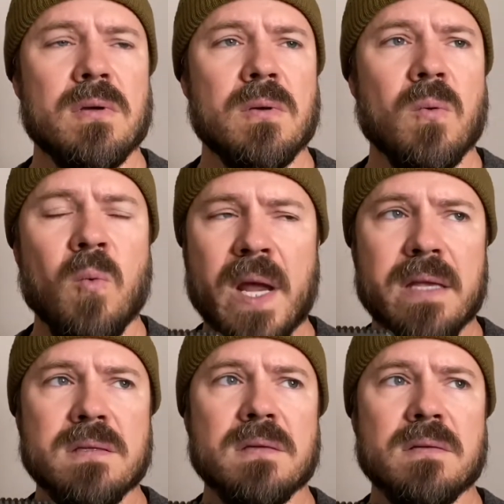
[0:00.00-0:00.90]

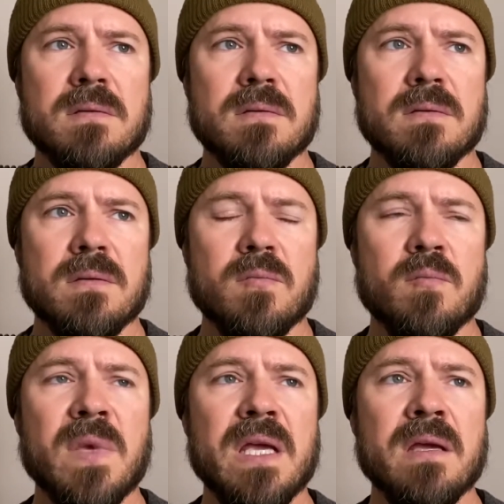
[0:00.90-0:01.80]
weight
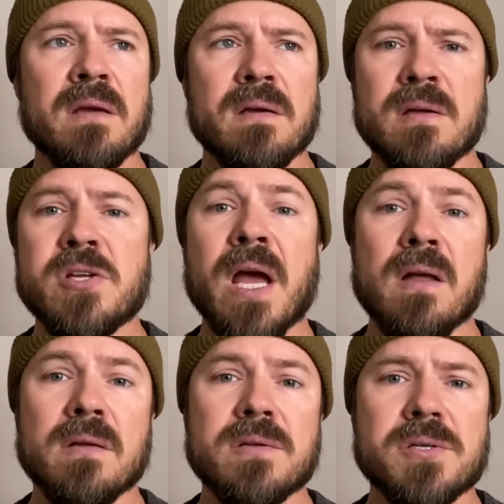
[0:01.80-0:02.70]
being a
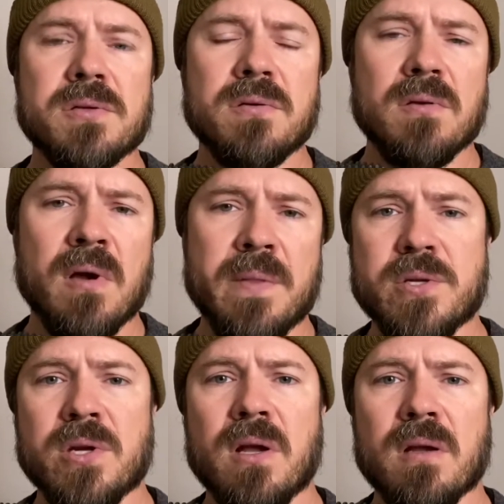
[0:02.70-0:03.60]
challenge on the
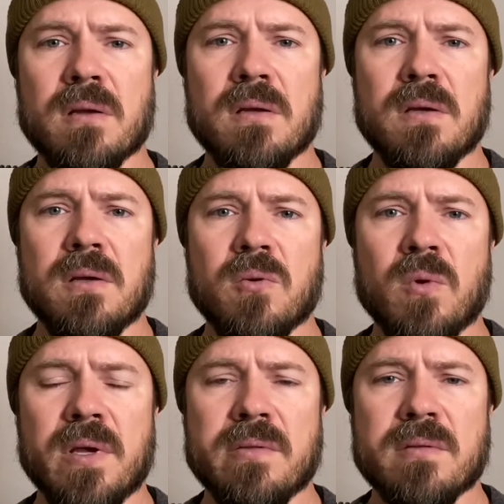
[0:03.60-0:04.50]
truck
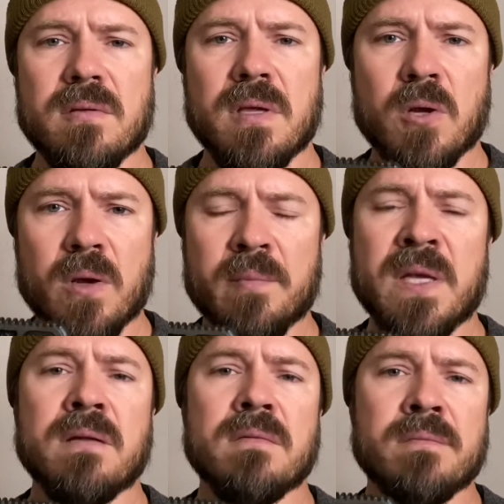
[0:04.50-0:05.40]
with
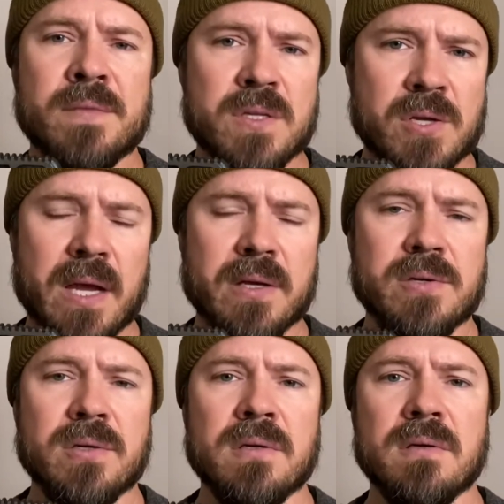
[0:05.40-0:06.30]
equipment, the
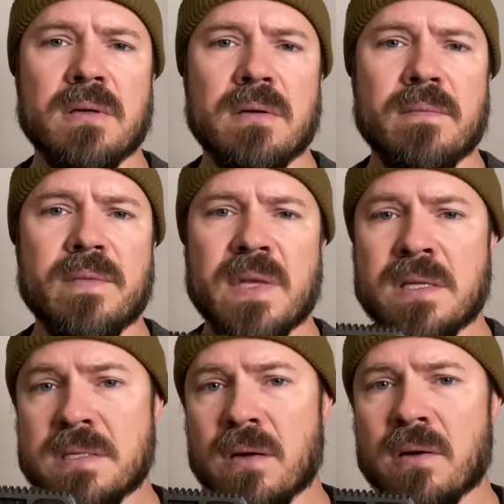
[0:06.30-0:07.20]
tractor,
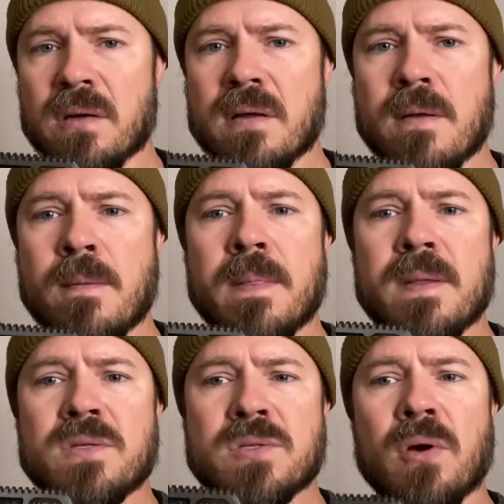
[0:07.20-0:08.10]
etc.
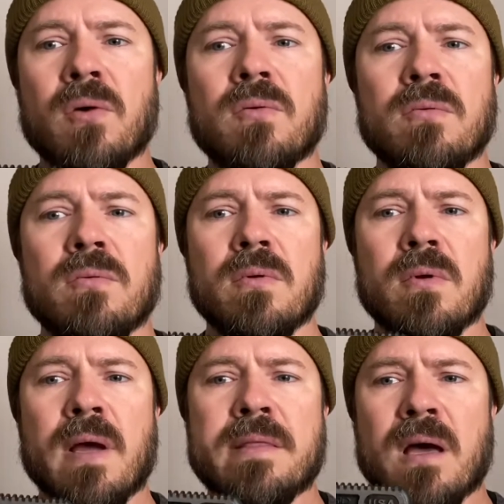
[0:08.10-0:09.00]
So
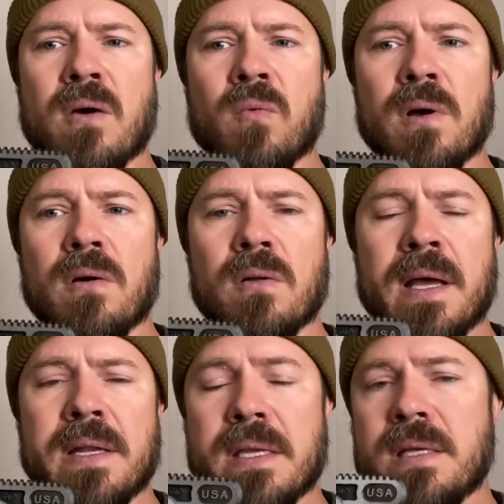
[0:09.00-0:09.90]
I thought, well,
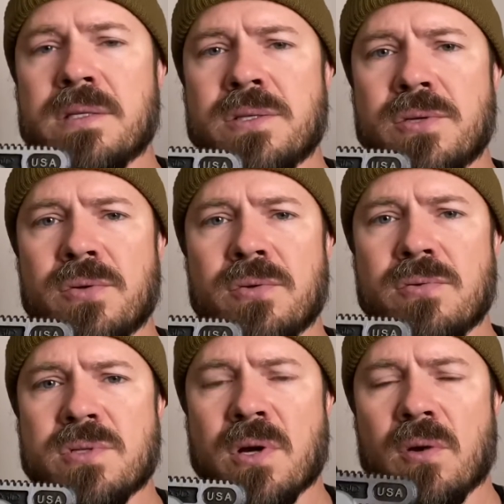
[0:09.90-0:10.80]
I need to
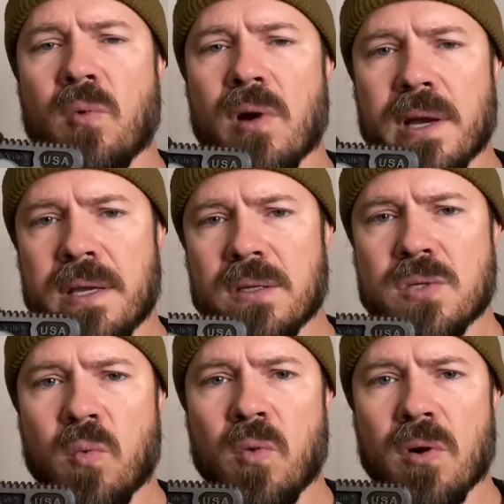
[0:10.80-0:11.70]
start working
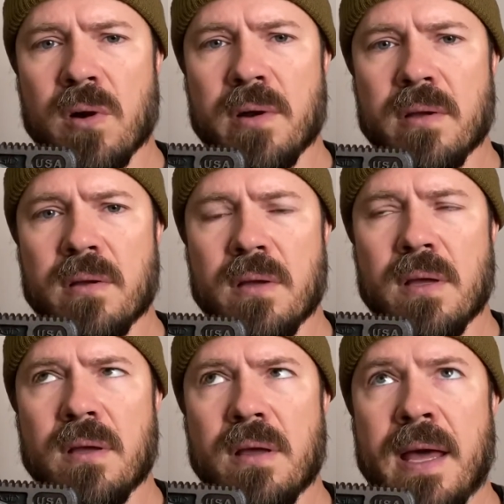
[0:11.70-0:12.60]
toward
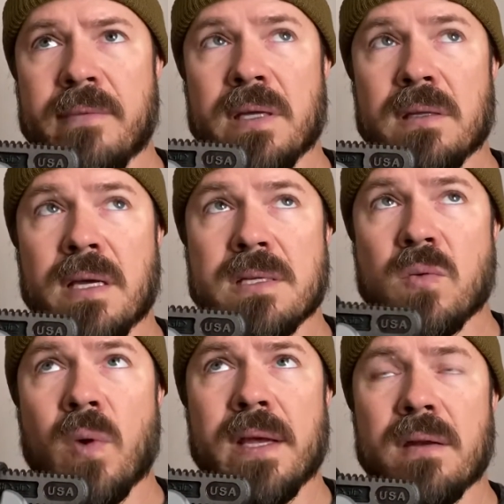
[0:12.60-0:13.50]
having less
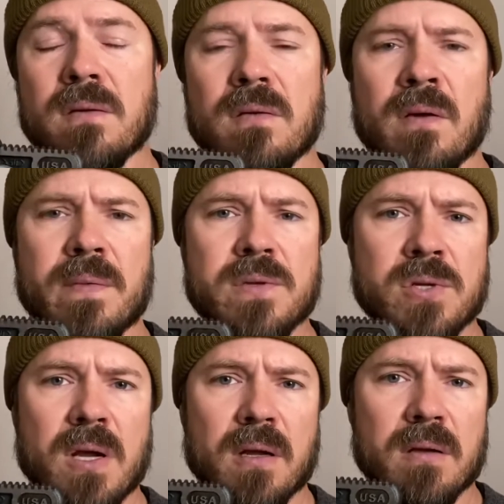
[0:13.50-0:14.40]
weight on the
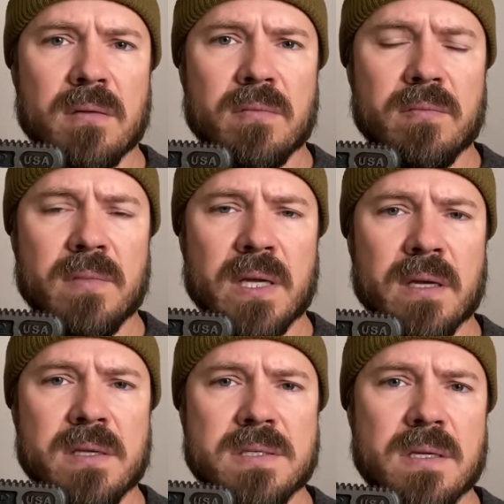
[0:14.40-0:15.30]
truck,
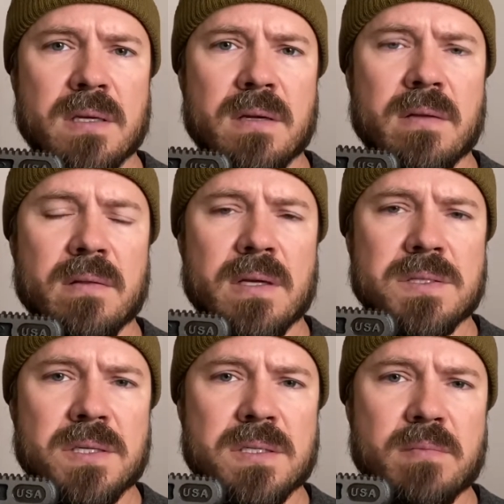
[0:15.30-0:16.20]
because that's
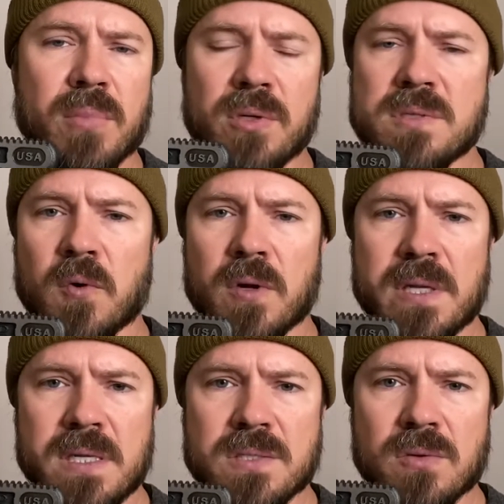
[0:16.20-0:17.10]
just burns more
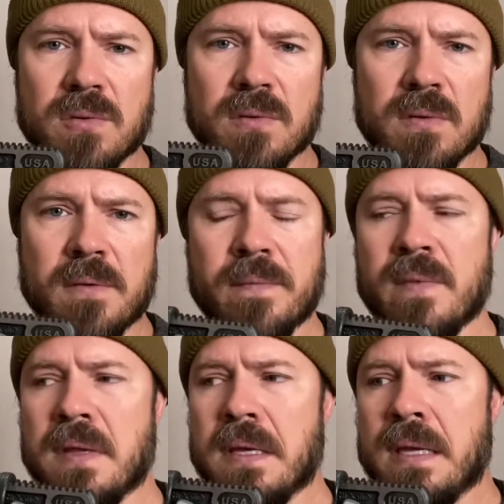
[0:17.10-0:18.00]
diesel
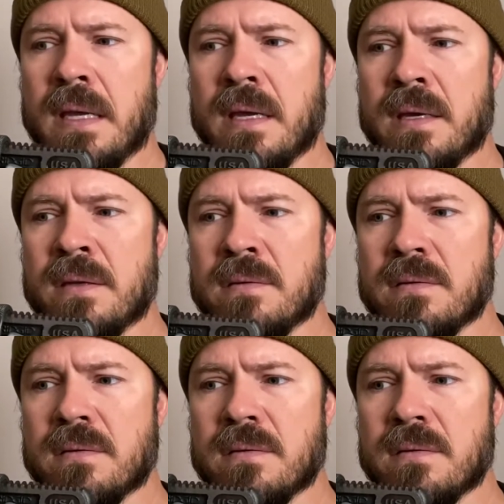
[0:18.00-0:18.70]
and